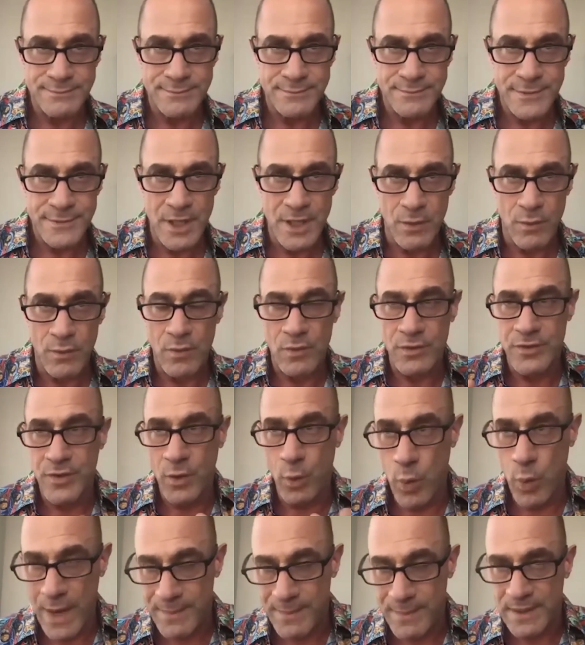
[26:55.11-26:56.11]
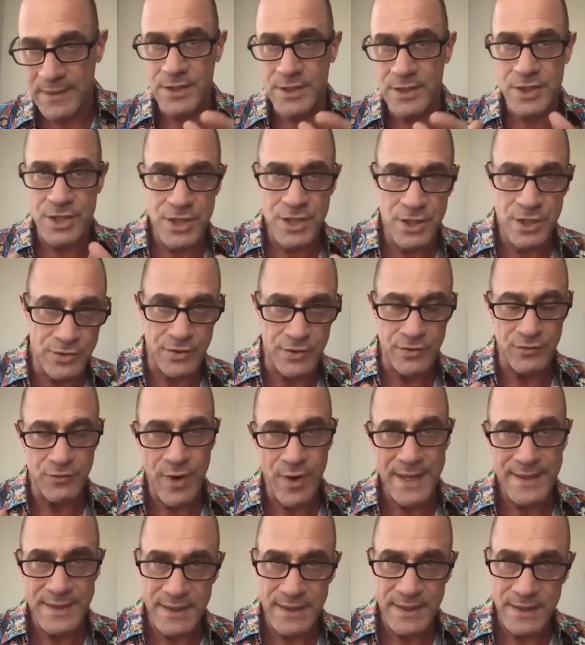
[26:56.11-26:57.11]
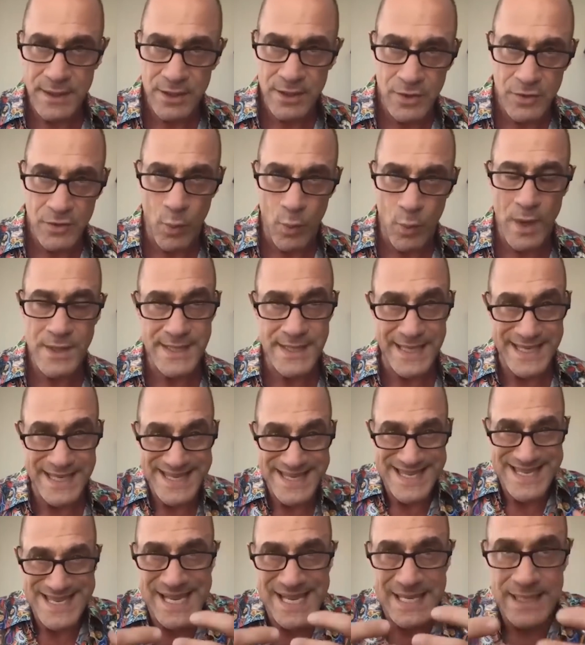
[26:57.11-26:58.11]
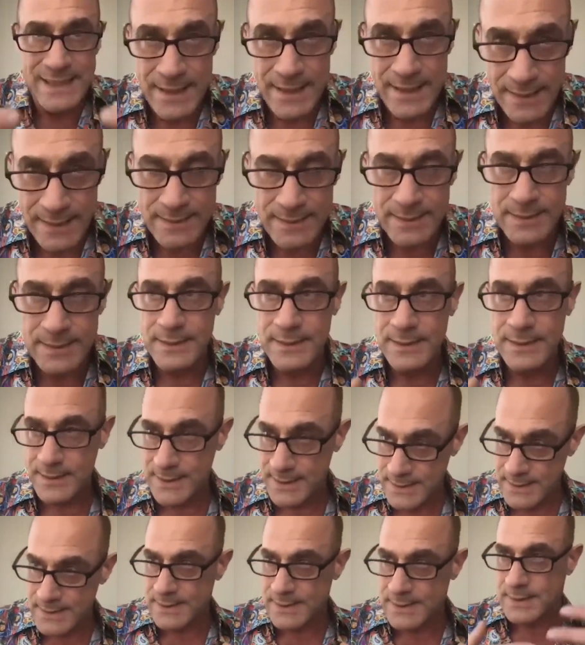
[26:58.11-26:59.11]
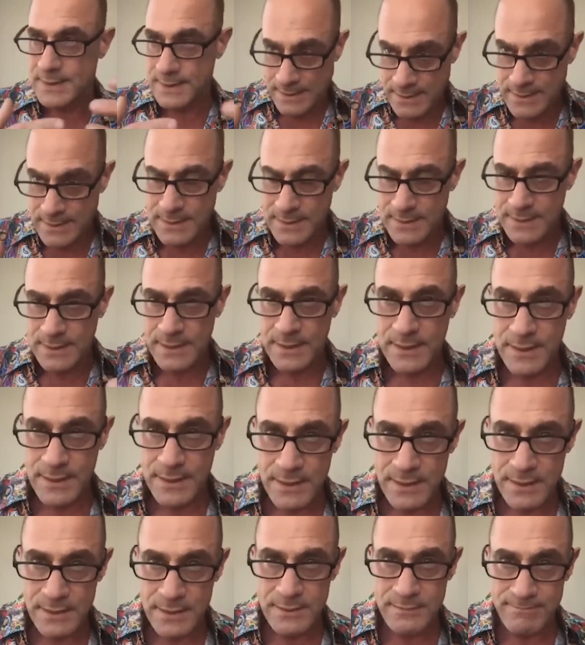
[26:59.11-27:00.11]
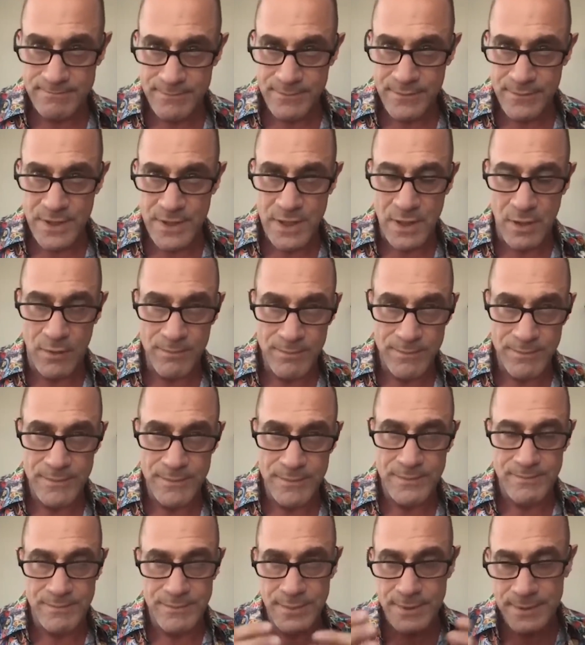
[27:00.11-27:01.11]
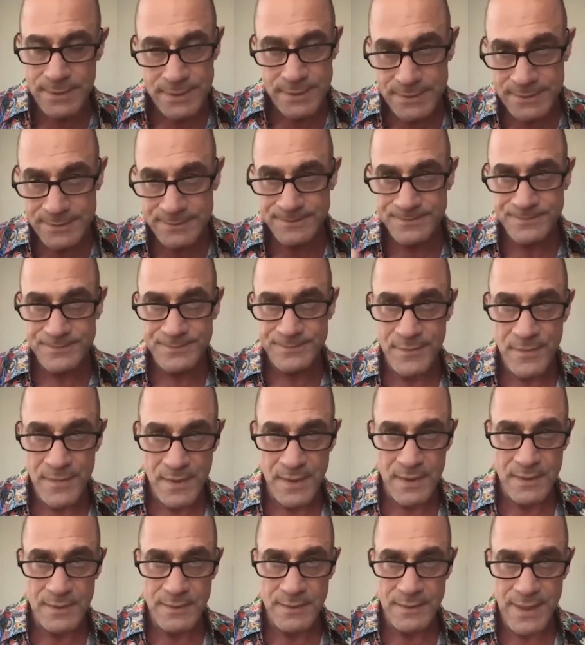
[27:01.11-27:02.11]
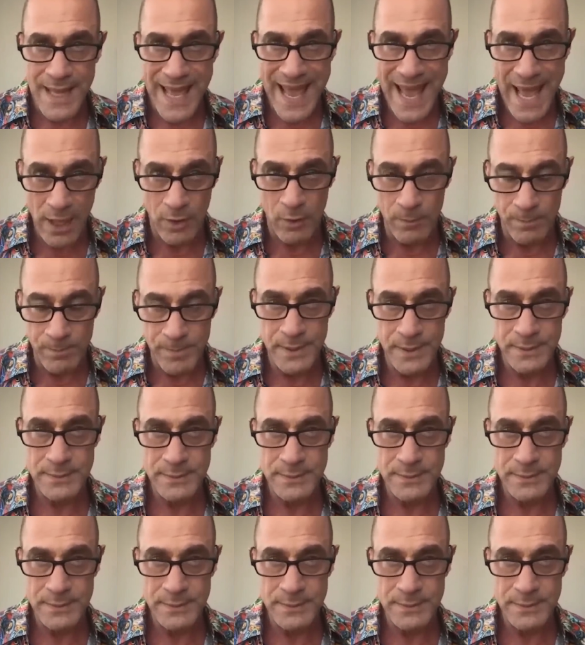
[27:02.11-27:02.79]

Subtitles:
know, the women, the children, right? The, you know, the ones that needed, you know, help,